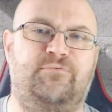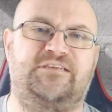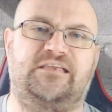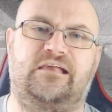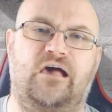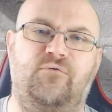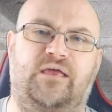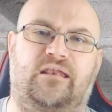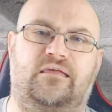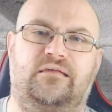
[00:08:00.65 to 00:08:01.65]
Labour's going to go
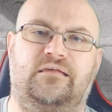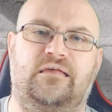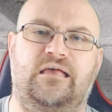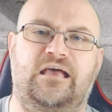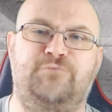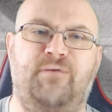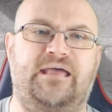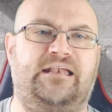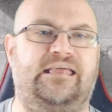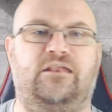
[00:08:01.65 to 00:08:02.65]
in. As
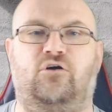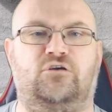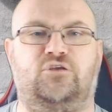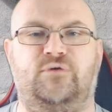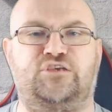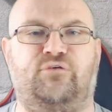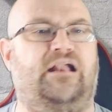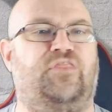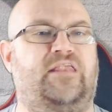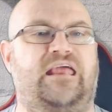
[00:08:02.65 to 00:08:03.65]
badly in hock to
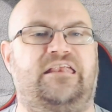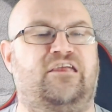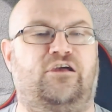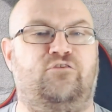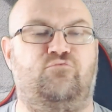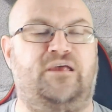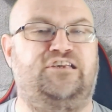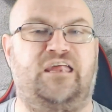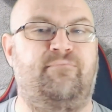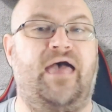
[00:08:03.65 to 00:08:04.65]
Israel and the Netanyahu
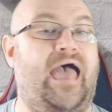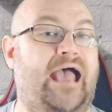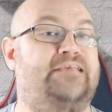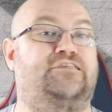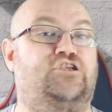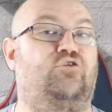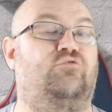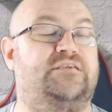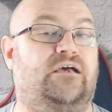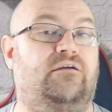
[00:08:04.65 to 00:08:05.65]
regime as the
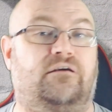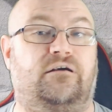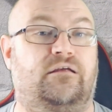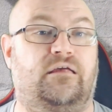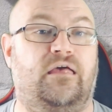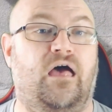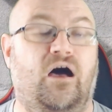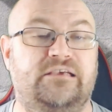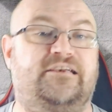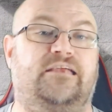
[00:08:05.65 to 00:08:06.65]
Tories are,
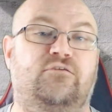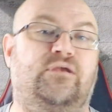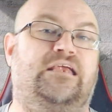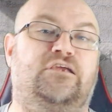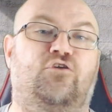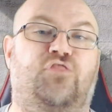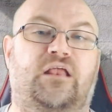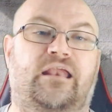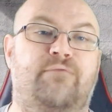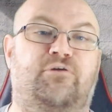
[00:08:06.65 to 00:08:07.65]
I genuinely do
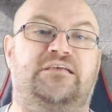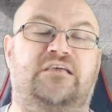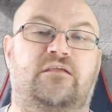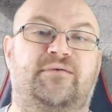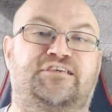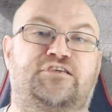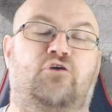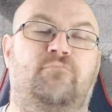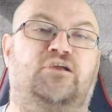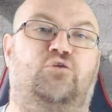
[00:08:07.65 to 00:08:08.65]
think Labour is going to be
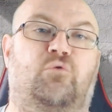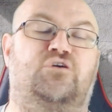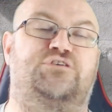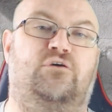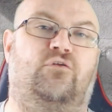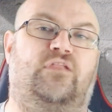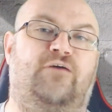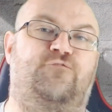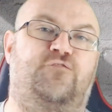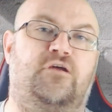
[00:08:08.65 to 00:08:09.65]
so much worse on
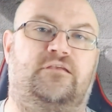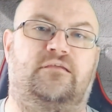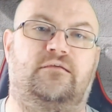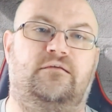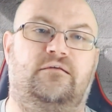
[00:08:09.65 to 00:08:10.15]
that front.